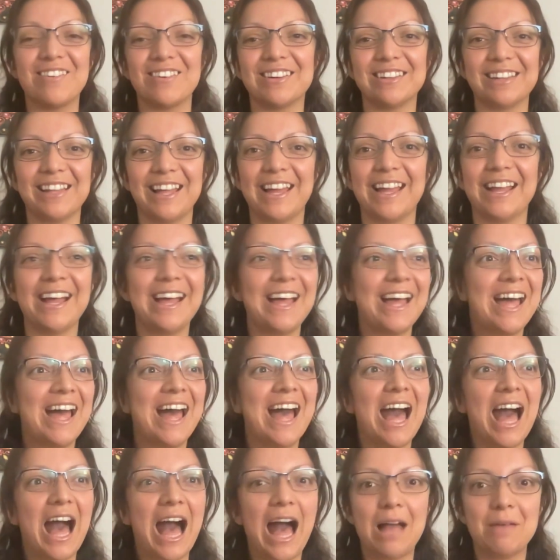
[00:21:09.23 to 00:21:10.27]
Or like
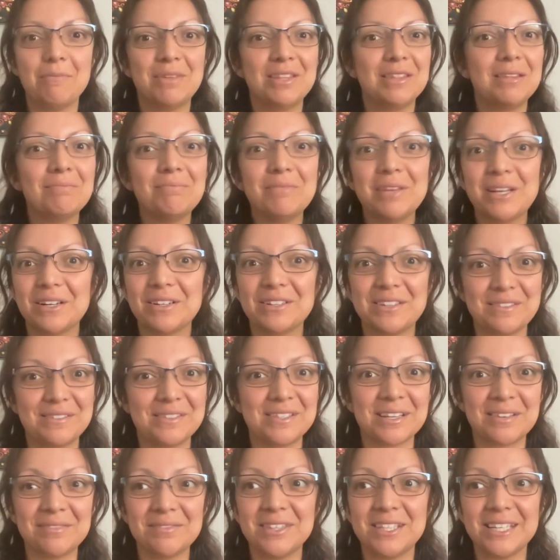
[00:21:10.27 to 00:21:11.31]
I'm in the middle of
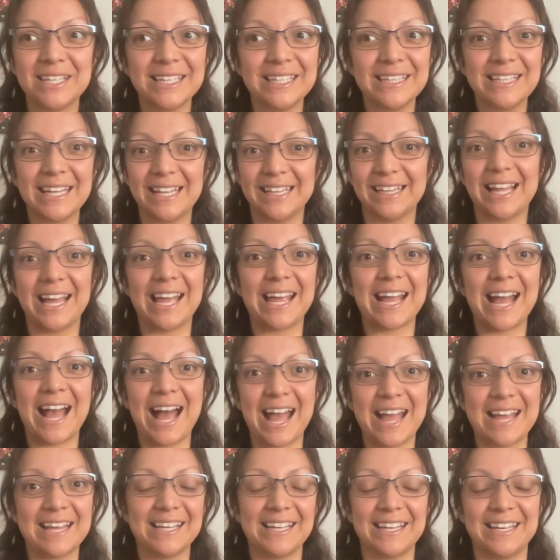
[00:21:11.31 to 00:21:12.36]
something that like
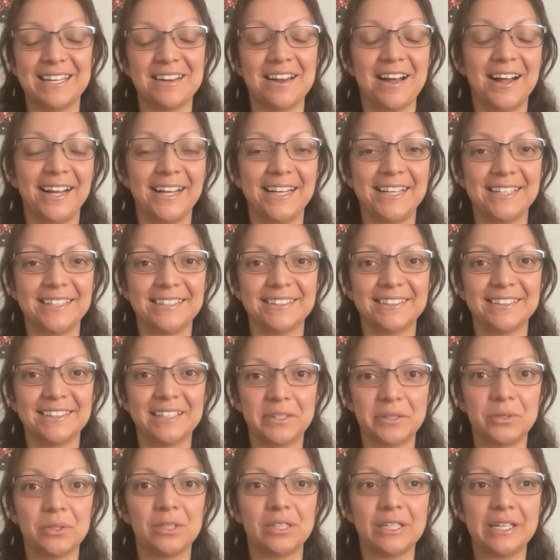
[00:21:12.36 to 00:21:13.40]
I cannot
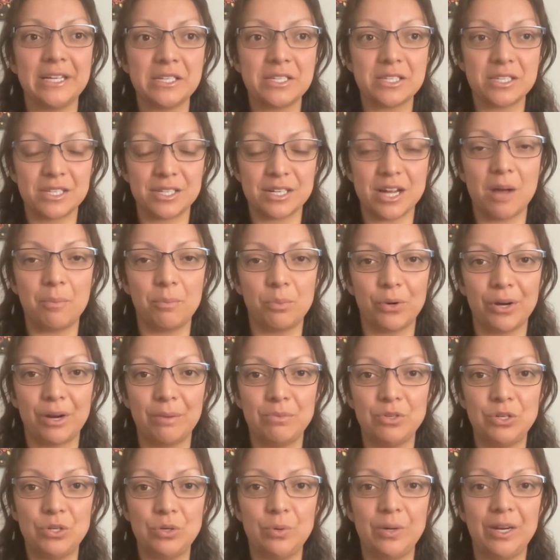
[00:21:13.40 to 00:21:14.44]
literally stop what
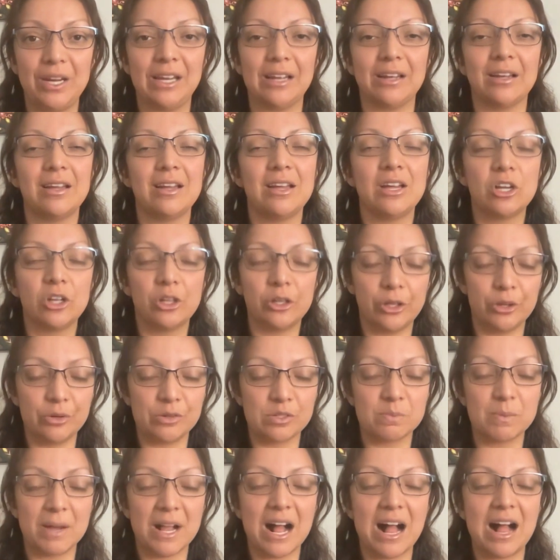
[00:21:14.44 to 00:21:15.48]
I'm doing,
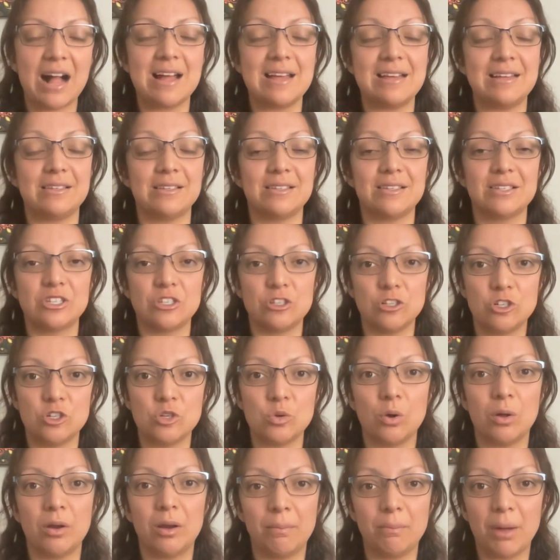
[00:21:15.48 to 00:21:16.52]
close my eyes to
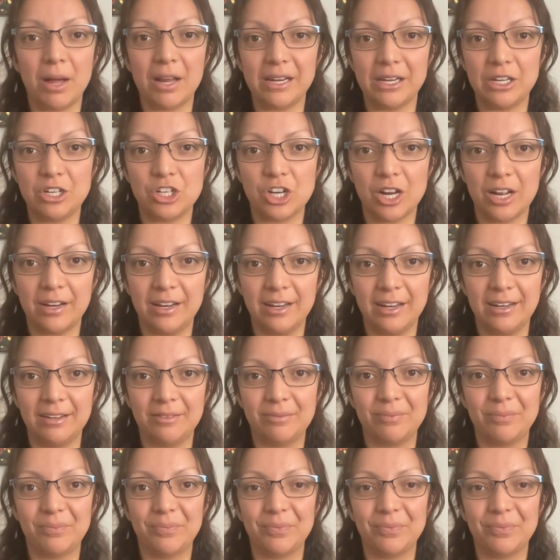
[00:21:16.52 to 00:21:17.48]
do an embodied check-in.